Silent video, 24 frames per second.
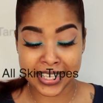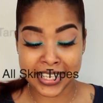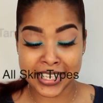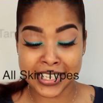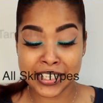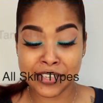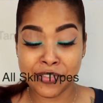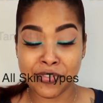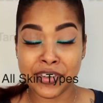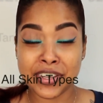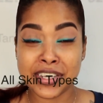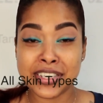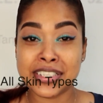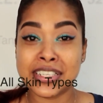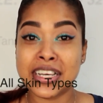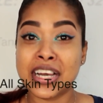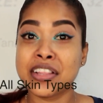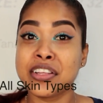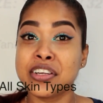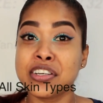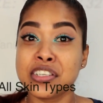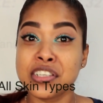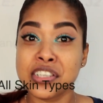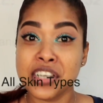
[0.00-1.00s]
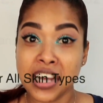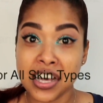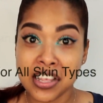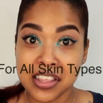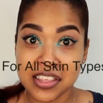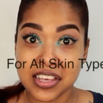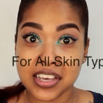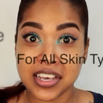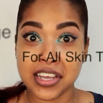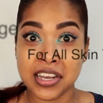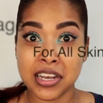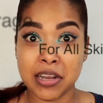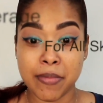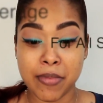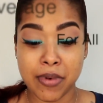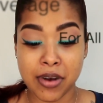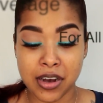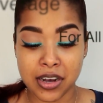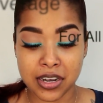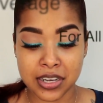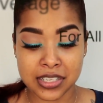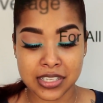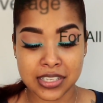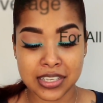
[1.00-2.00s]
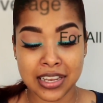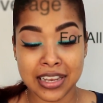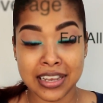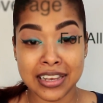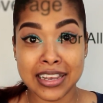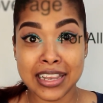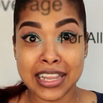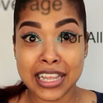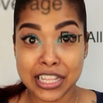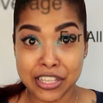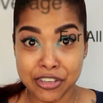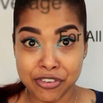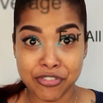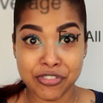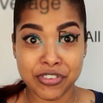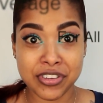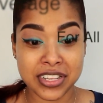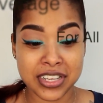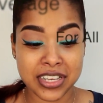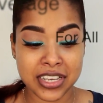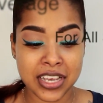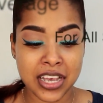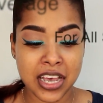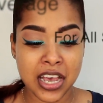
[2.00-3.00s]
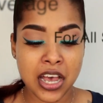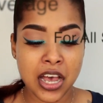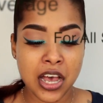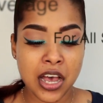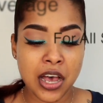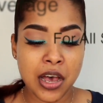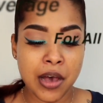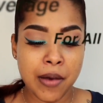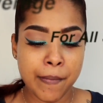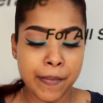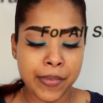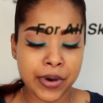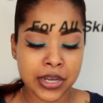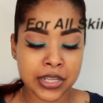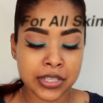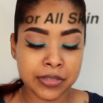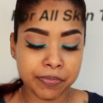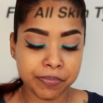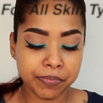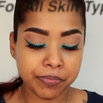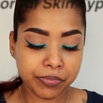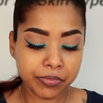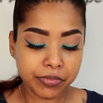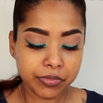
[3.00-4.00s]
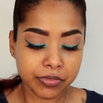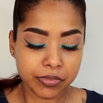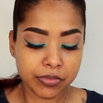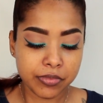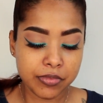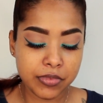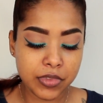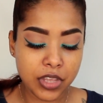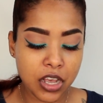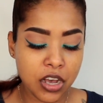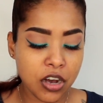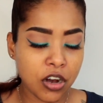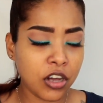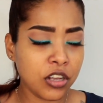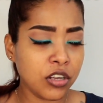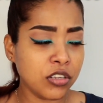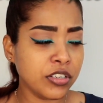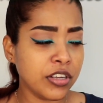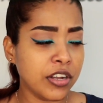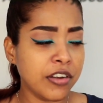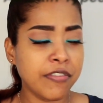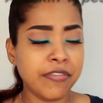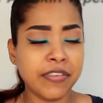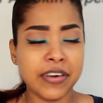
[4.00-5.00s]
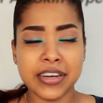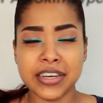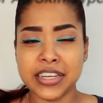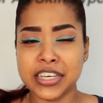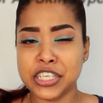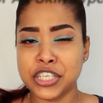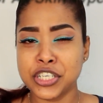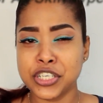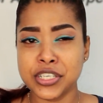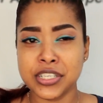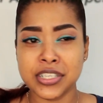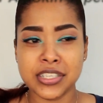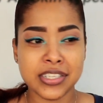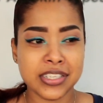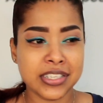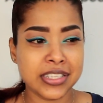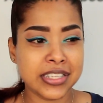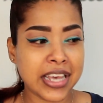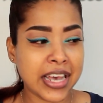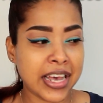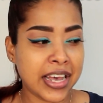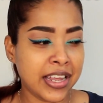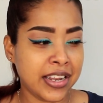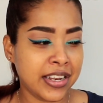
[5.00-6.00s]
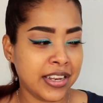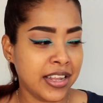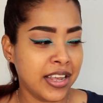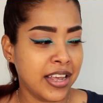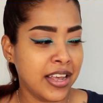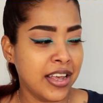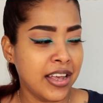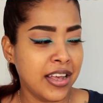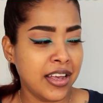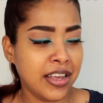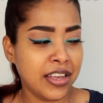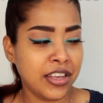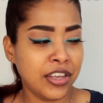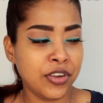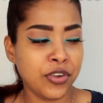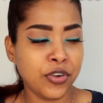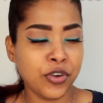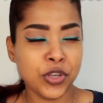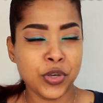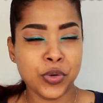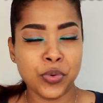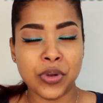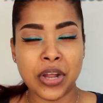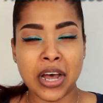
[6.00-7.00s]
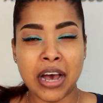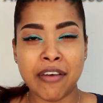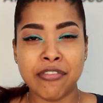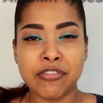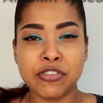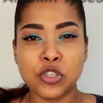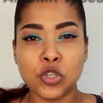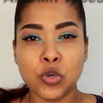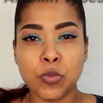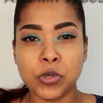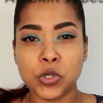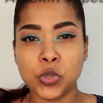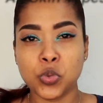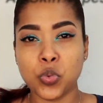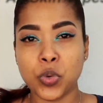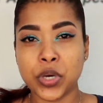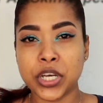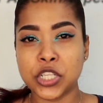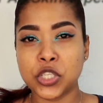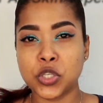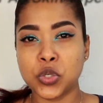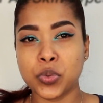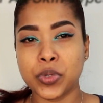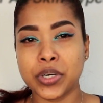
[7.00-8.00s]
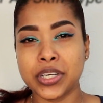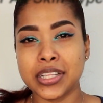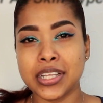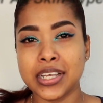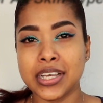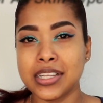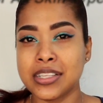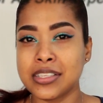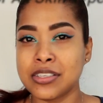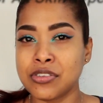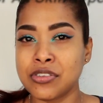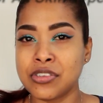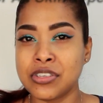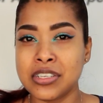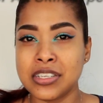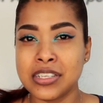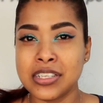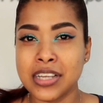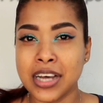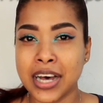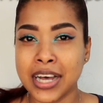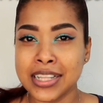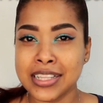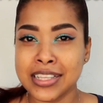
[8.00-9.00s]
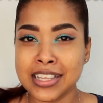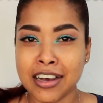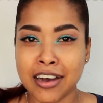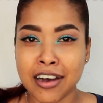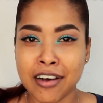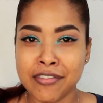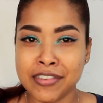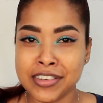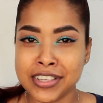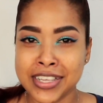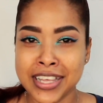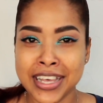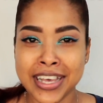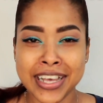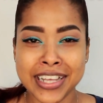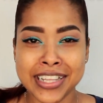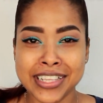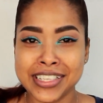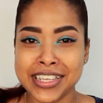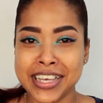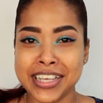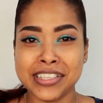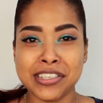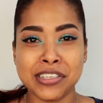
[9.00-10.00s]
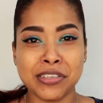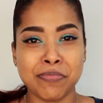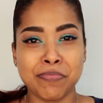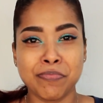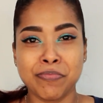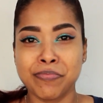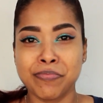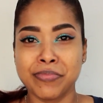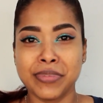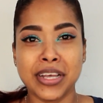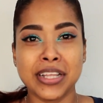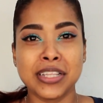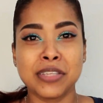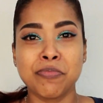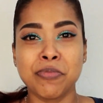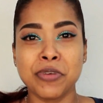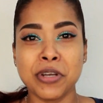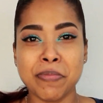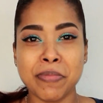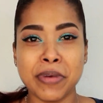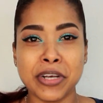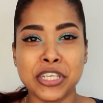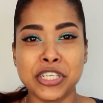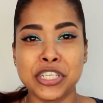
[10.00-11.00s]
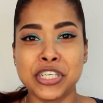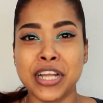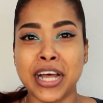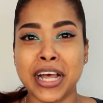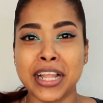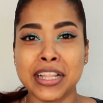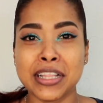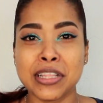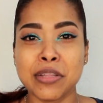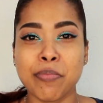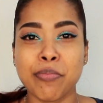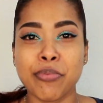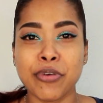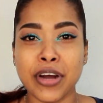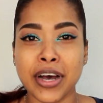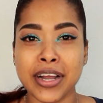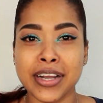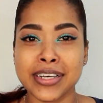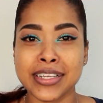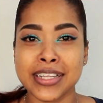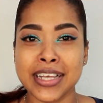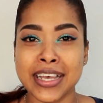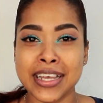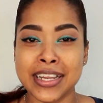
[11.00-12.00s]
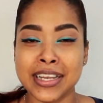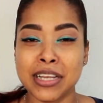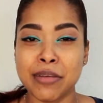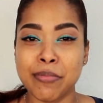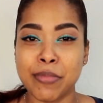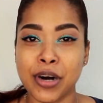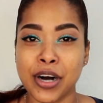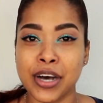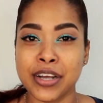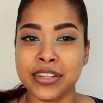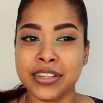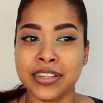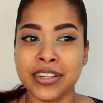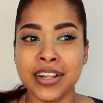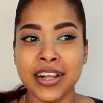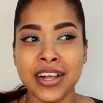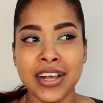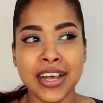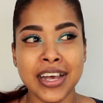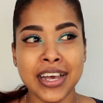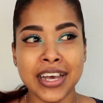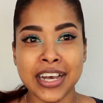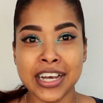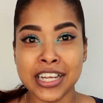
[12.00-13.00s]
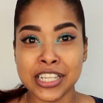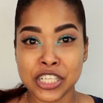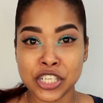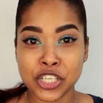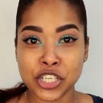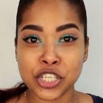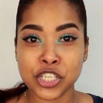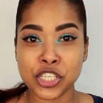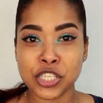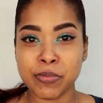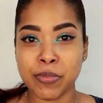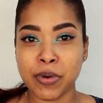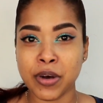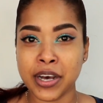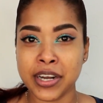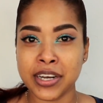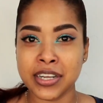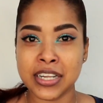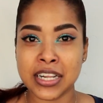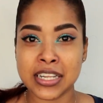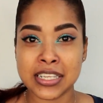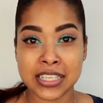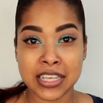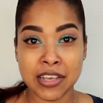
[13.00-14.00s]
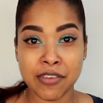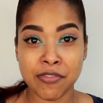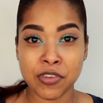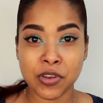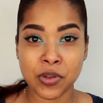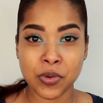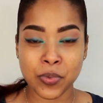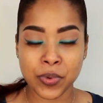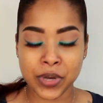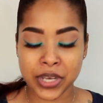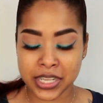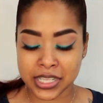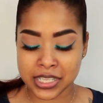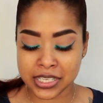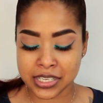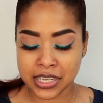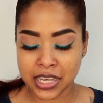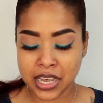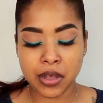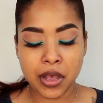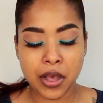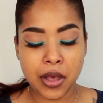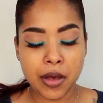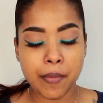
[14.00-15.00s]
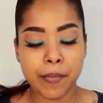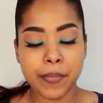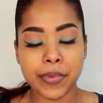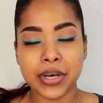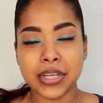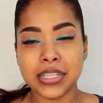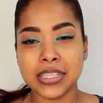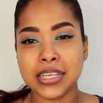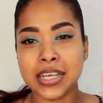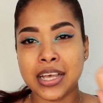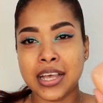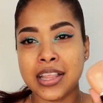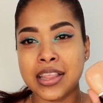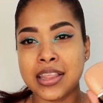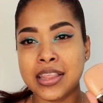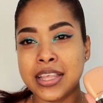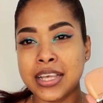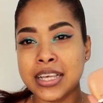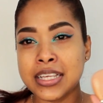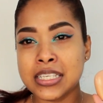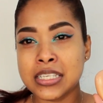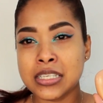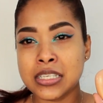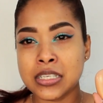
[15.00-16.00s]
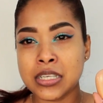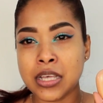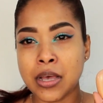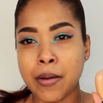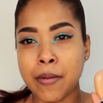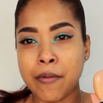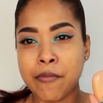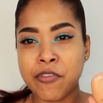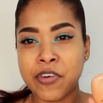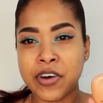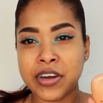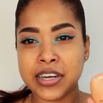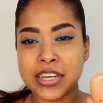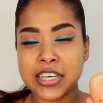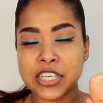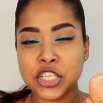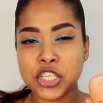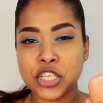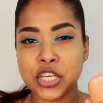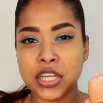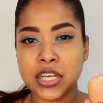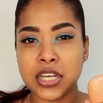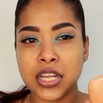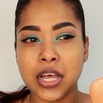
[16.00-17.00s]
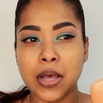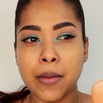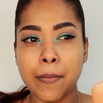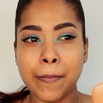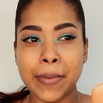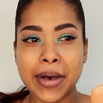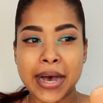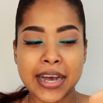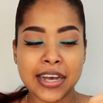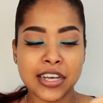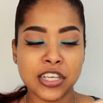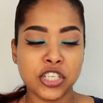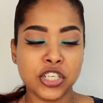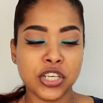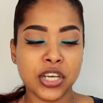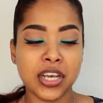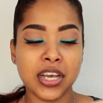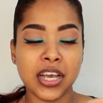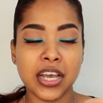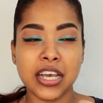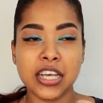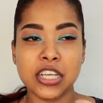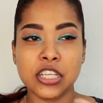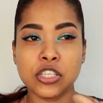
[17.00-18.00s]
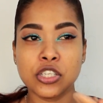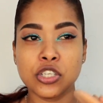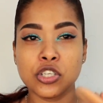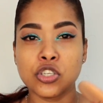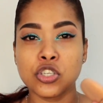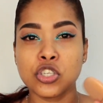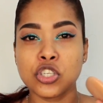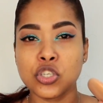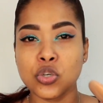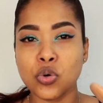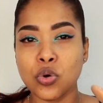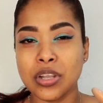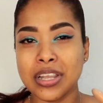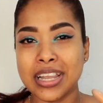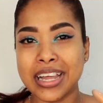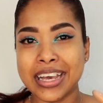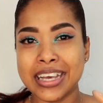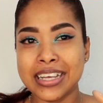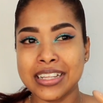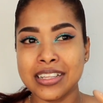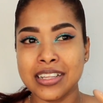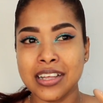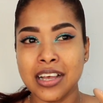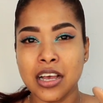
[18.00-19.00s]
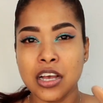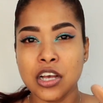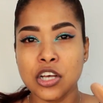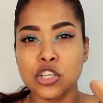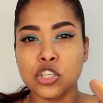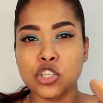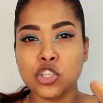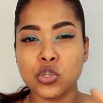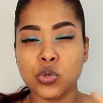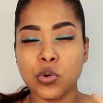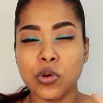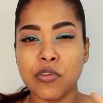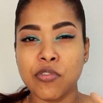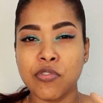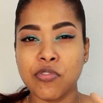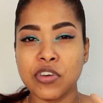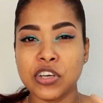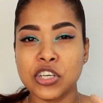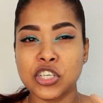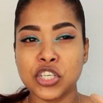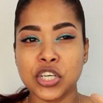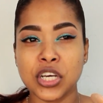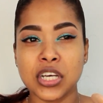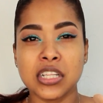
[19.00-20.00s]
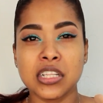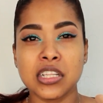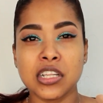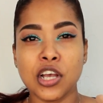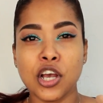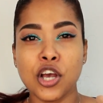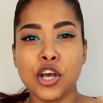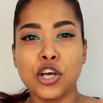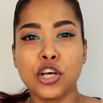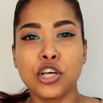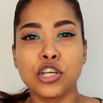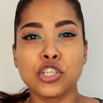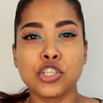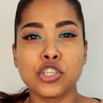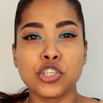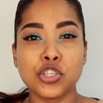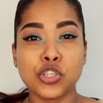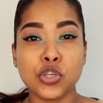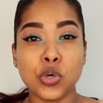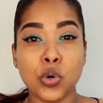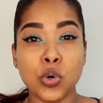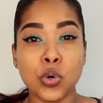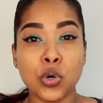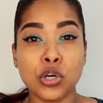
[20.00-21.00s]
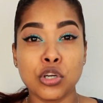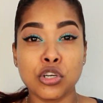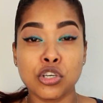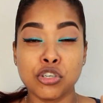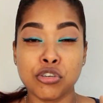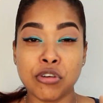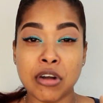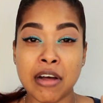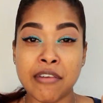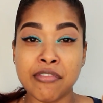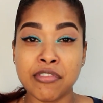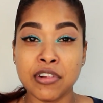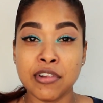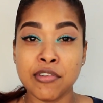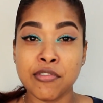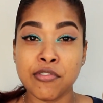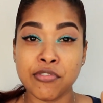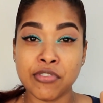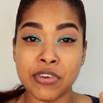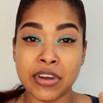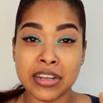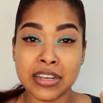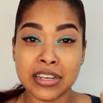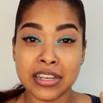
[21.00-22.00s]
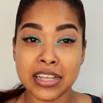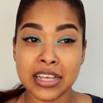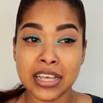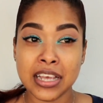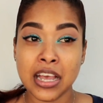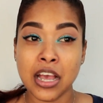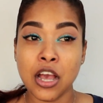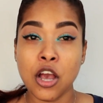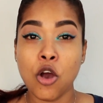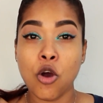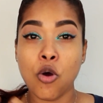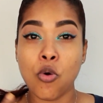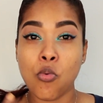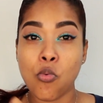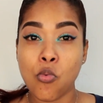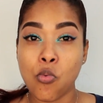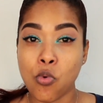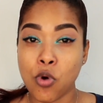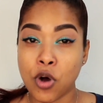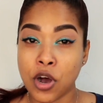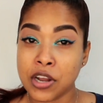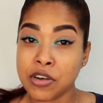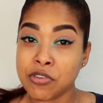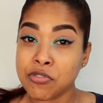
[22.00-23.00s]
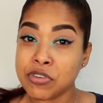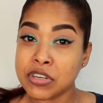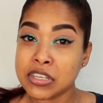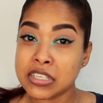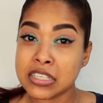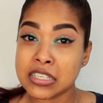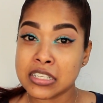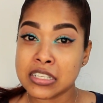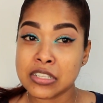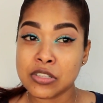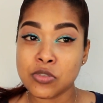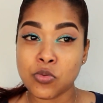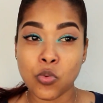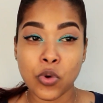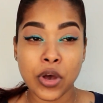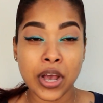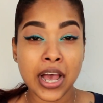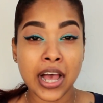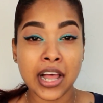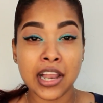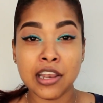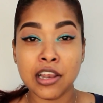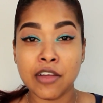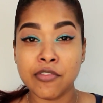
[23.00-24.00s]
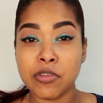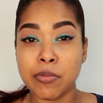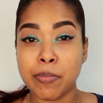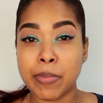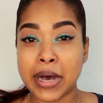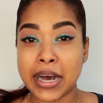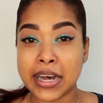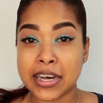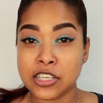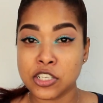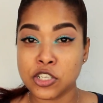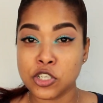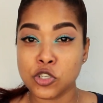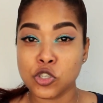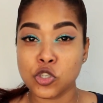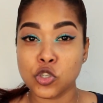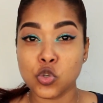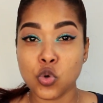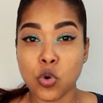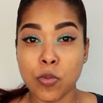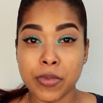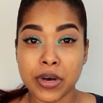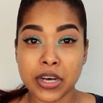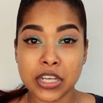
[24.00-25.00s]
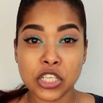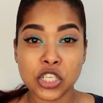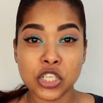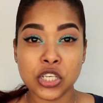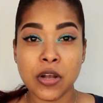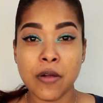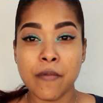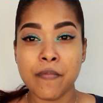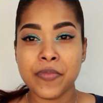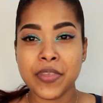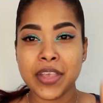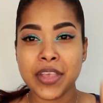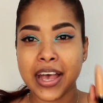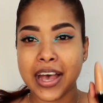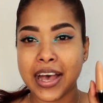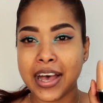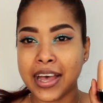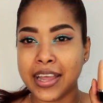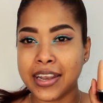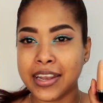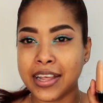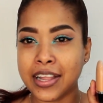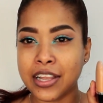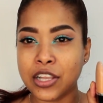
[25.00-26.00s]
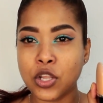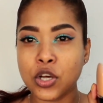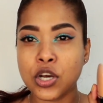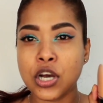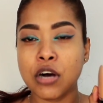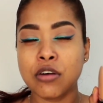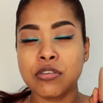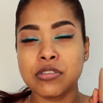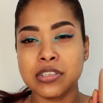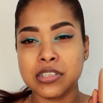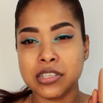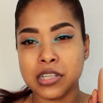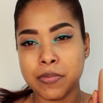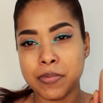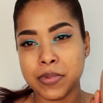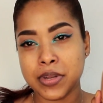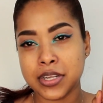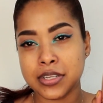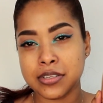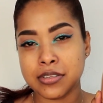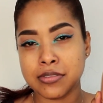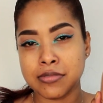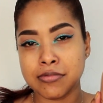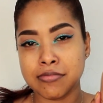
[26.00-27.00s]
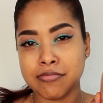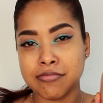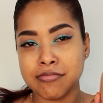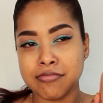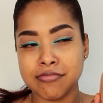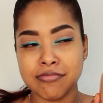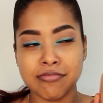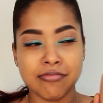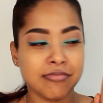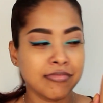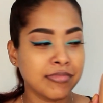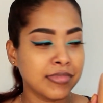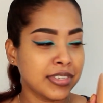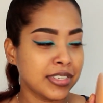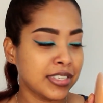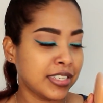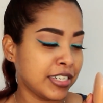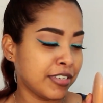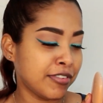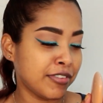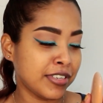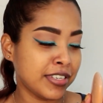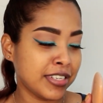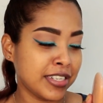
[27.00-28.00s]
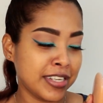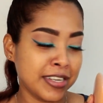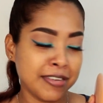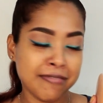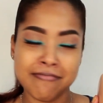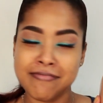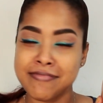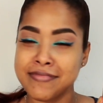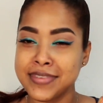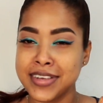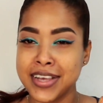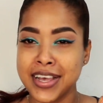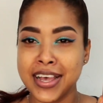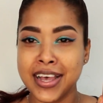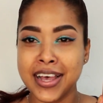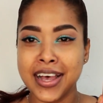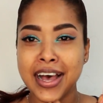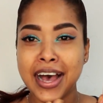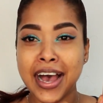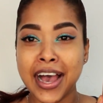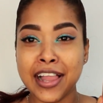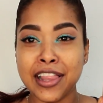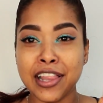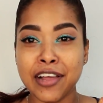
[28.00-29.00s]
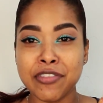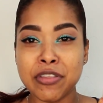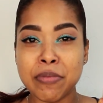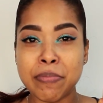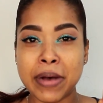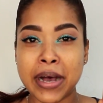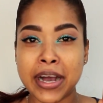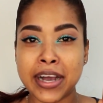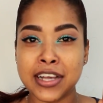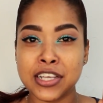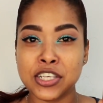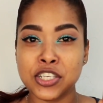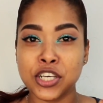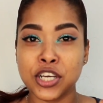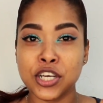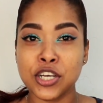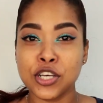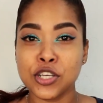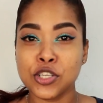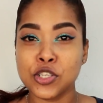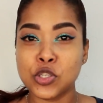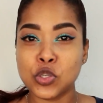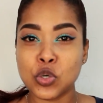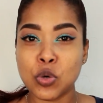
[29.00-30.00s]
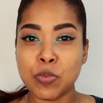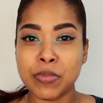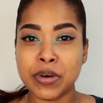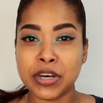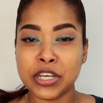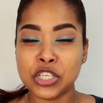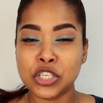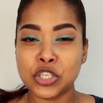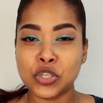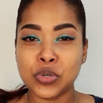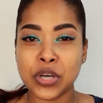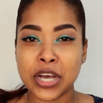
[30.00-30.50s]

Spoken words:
This feels like there's nothing in the box, literally. But all those other foundations that you would have so much weight to it, it's not obviously it's pretty much not the product in the bottle, it's just the bottle that's giving the weight. But this foundation packaging is so light, so efficient, so travel friendly. One reason why I love the packaging so much, and look how slim it is. Seriously, I love the packaging so much.